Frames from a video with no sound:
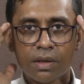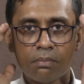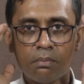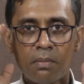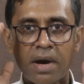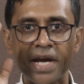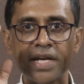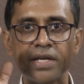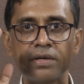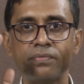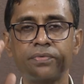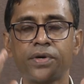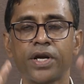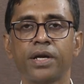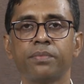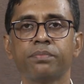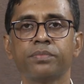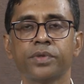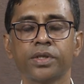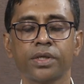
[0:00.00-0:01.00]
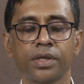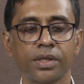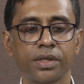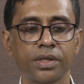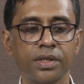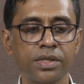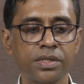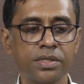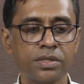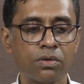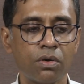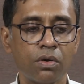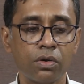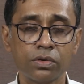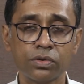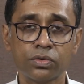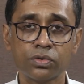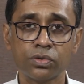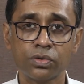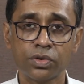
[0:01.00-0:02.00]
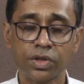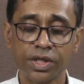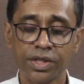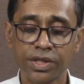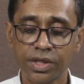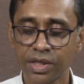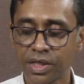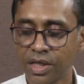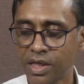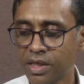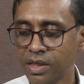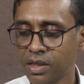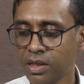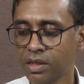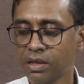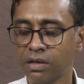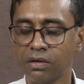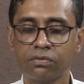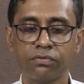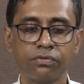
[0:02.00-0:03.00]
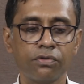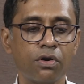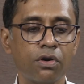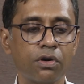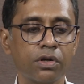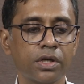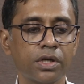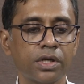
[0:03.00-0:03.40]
mind frame is also critical for